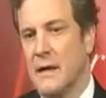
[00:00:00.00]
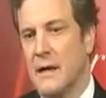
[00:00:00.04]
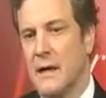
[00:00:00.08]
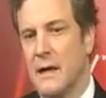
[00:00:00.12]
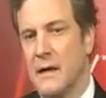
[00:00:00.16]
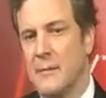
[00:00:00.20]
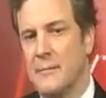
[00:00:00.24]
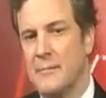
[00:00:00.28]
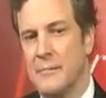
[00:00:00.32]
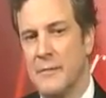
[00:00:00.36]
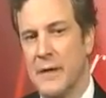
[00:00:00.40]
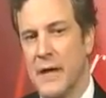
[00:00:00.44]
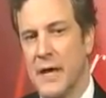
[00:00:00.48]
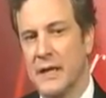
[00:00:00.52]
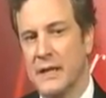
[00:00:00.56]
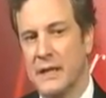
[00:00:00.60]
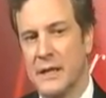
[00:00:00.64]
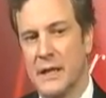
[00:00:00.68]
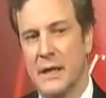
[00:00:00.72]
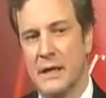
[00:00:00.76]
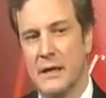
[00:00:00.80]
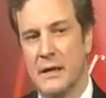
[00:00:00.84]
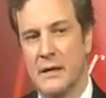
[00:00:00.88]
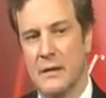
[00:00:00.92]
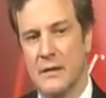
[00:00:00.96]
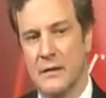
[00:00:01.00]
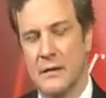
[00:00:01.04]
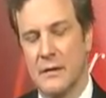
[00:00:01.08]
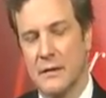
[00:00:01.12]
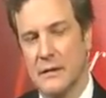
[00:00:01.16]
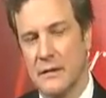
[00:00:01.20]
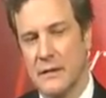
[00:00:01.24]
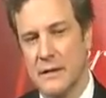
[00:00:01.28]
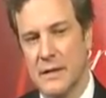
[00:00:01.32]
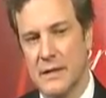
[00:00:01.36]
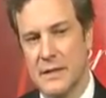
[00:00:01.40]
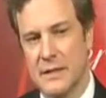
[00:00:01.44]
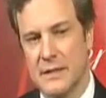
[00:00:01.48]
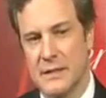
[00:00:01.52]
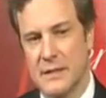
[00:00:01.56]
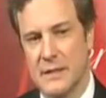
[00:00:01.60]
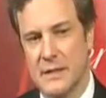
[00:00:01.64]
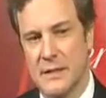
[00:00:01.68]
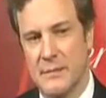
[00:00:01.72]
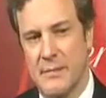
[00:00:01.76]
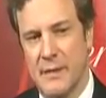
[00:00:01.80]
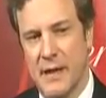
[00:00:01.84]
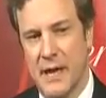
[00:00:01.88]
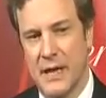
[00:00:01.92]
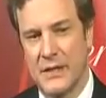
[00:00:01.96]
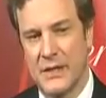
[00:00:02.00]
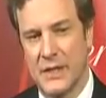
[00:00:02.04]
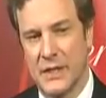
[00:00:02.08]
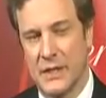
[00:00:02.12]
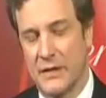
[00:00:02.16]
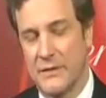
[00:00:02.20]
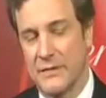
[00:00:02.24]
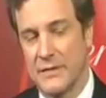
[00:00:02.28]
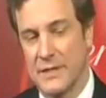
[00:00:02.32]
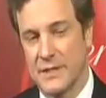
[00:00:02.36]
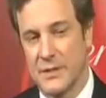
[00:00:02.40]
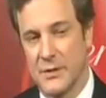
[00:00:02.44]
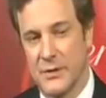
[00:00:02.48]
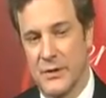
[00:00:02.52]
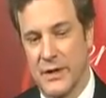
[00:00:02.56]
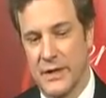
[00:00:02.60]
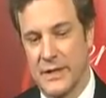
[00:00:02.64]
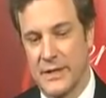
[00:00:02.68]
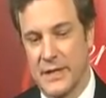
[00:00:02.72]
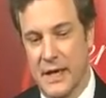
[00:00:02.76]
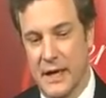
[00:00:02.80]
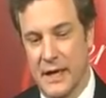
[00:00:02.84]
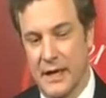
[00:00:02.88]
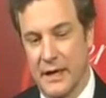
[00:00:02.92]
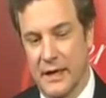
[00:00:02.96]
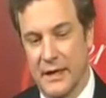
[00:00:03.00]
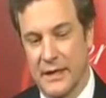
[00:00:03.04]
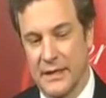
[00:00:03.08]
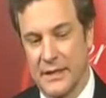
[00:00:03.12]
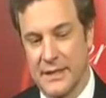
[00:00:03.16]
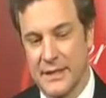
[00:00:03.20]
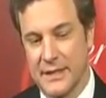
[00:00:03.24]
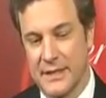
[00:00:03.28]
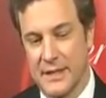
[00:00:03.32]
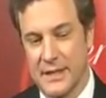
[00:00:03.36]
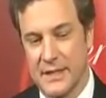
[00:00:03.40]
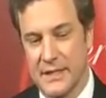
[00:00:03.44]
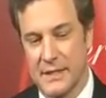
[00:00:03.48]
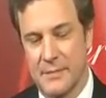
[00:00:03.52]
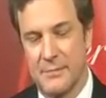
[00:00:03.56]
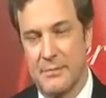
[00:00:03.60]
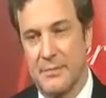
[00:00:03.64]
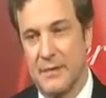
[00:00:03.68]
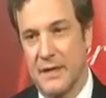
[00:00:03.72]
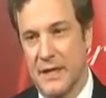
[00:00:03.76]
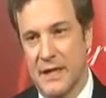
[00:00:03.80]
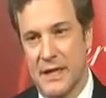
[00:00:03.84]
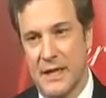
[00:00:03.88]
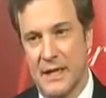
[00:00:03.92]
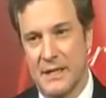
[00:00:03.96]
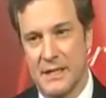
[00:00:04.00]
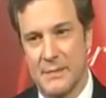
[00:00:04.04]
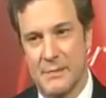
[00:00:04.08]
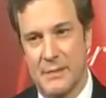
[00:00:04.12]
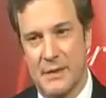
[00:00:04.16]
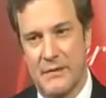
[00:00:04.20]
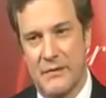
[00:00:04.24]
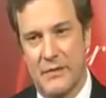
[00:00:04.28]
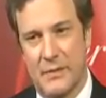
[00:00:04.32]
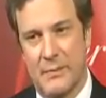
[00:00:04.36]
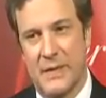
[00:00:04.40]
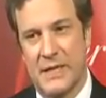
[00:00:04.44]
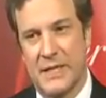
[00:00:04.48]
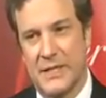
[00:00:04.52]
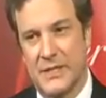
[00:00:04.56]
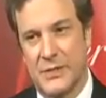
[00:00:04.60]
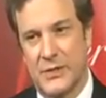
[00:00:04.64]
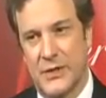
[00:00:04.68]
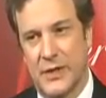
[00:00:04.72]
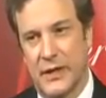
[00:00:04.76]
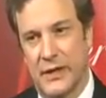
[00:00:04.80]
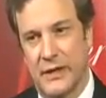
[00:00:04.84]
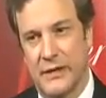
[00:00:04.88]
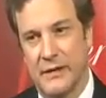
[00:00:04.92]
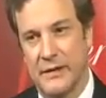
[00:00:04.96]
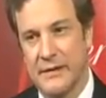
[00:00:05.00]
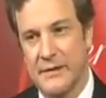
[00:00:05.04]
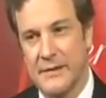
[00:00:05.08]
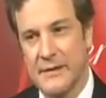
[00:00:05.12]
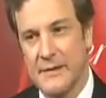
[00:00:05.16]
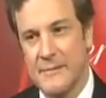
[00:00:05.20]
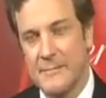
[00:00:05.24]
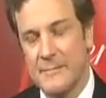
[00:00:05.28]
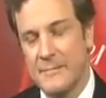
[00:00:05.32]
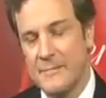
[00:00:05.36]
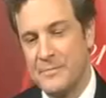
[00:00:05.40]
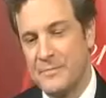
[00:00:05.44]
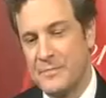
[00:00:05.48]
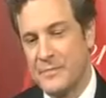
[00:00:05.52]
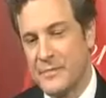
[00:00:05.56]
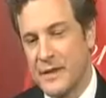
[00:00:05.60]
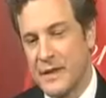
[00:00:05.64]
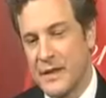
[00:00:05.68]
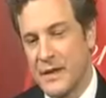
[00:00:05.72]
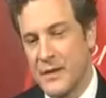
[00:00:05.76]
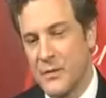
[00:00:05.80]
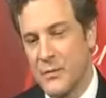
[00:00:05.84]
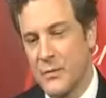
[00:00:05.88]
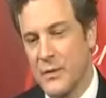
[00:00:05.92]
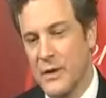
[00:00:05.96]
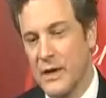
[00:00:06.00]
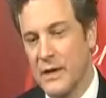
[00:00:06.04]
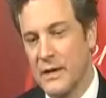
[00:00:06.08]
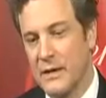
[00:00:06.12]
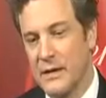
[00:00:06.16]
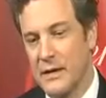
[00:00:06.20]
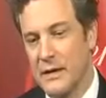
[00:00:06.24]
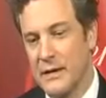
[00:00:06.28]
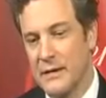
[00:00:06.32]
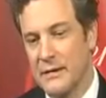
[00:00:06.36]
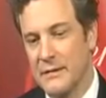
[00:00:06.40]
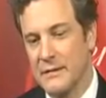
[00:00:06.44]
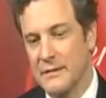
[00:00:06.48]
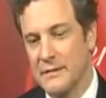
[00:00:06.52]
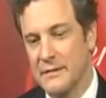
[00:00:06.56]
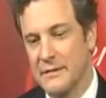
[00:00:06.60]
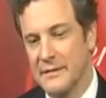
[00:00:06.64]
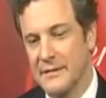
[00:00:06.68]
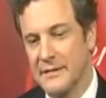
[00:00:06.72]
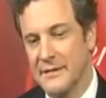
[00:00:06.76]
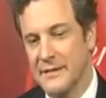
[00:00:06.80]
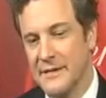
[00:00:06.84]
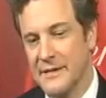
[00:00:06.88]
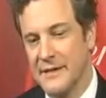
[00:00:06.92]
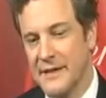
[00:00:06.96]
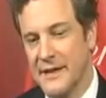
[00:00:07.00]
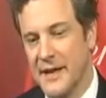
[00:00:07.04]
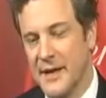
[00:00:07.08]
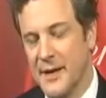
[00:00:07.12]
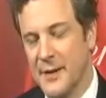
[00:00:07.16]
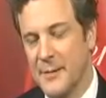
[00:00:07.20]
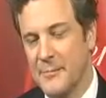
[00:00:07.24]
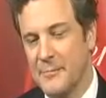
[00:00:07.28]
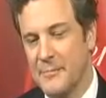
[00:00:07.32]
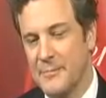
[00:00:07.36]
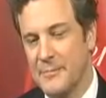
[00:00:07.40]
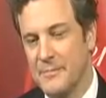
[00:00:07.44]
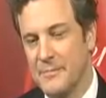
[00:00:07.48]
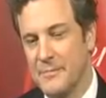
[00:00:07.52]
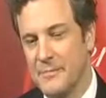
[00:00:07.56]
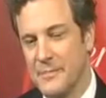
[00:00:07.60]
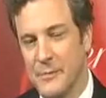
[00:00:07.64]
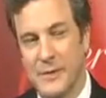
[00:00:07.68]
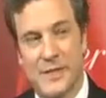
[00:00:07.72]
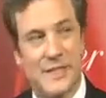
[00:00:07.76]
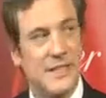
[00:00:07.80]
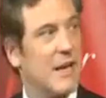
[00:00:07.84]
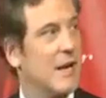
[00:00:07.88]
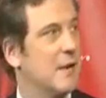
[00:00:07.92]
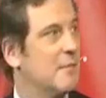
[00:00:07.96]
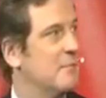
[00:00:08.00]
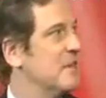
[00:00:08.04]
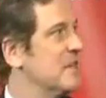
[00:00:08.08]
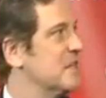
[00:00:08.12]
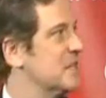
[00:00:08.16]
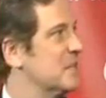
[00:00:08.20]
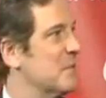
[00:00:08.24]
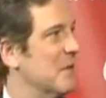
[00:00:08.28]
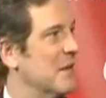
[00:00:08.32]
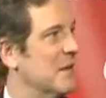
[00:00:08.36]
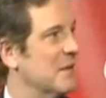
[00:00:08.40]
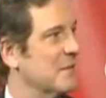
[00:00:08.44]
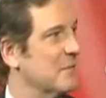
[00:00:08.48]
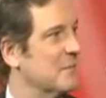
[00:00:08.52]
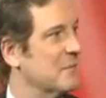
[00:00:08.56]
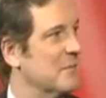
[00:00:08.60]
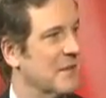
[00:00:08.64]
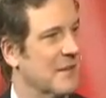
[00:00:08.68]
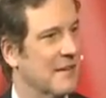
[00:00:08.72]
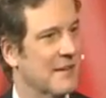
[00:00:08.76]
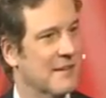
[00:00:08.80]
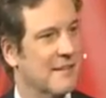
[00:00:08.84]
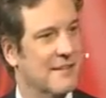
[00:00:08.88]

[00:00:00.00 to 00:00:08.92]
Um, I think the magic of storytelling is, is a, it's a bit of a mystery. When um, we timed this well, didn't